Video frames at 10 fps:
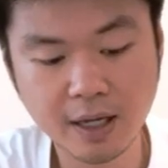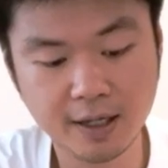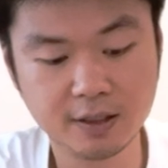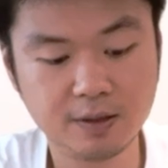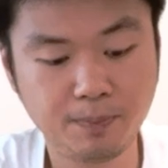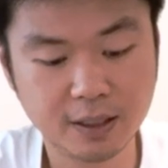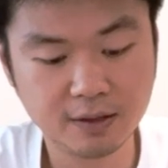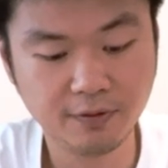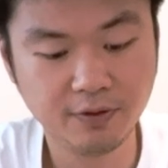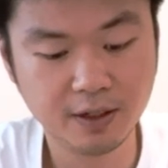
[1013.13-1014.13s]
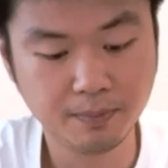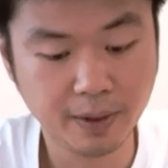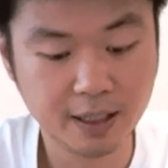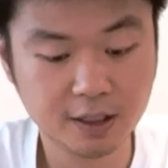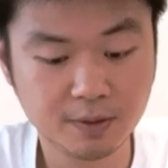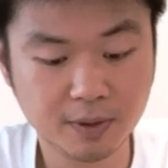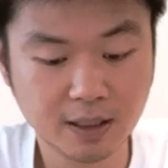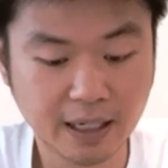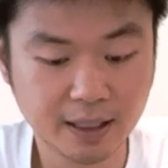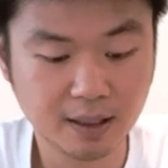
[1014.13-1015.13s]
and specific
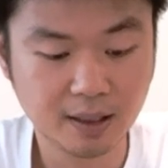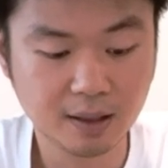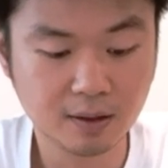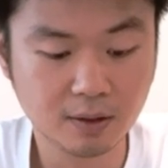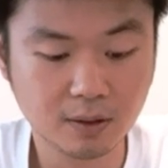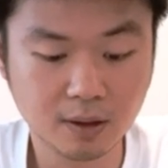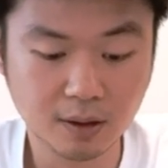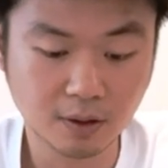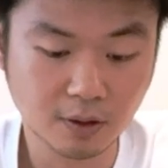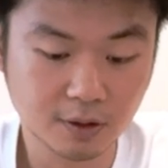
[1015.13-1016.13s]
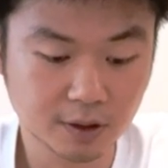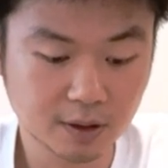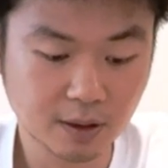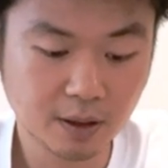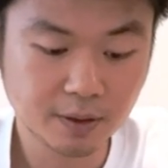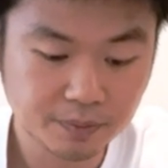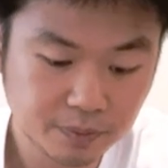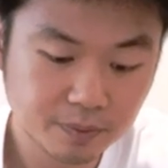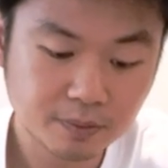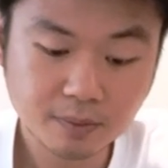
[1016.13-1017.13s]
management targeting the cause.
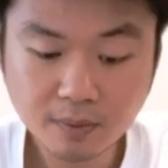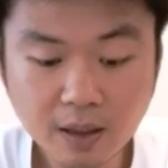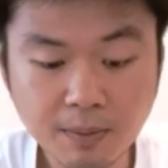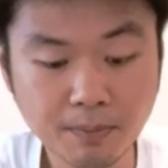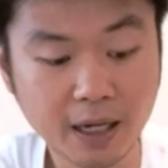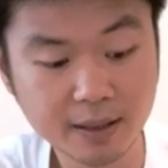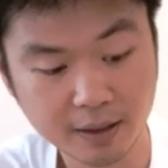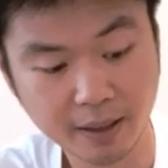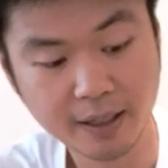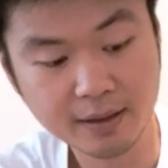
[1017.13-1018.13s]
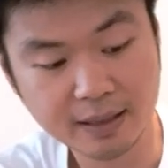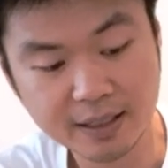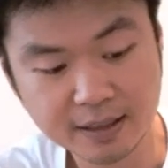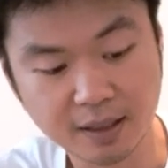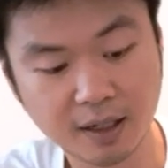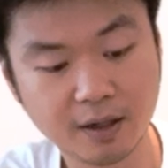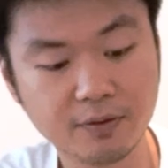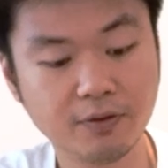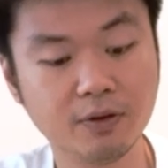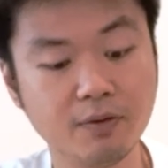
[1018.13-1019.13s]
But again, this
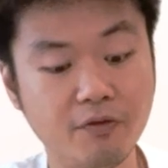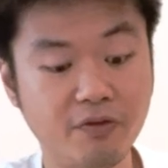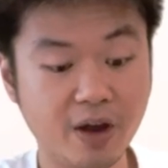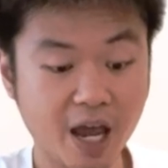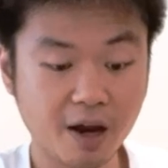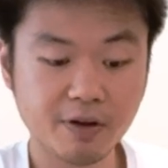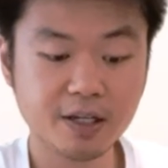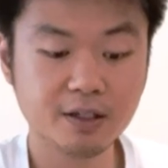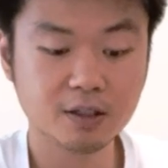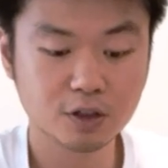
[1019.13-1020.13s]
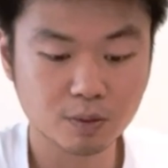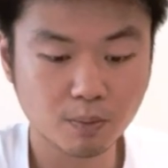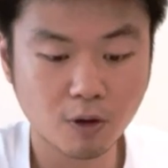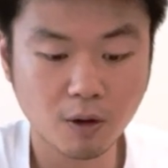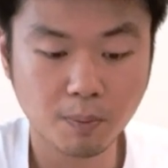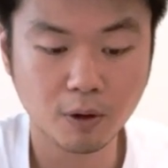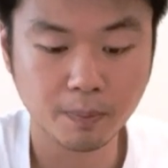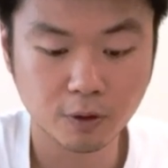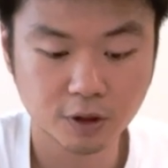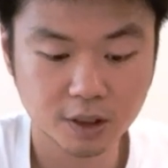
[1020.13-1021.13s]
accounts for a very small
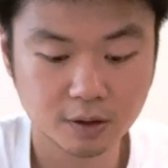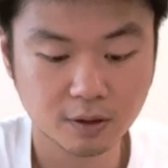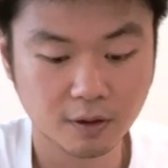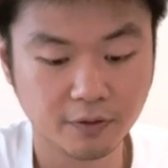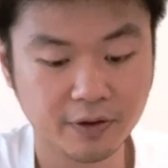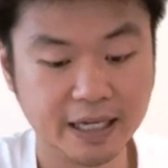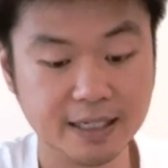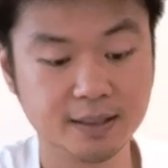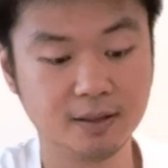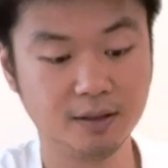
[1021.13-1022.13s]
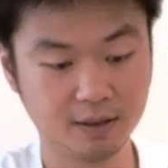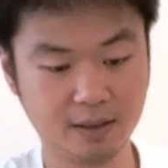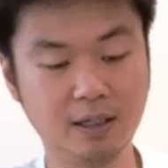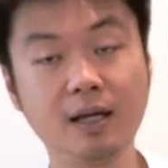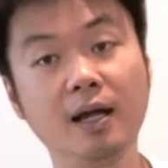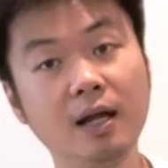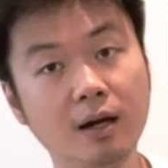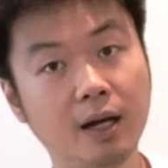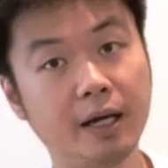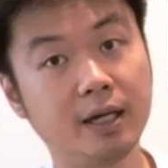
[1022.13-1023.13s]
proportion of cases.
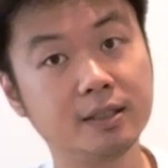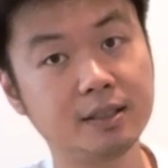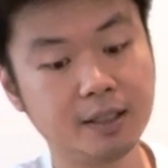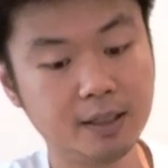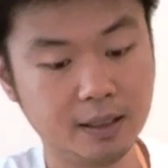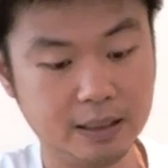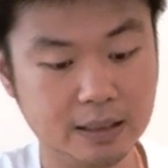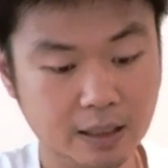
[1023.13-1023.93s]
Like I said,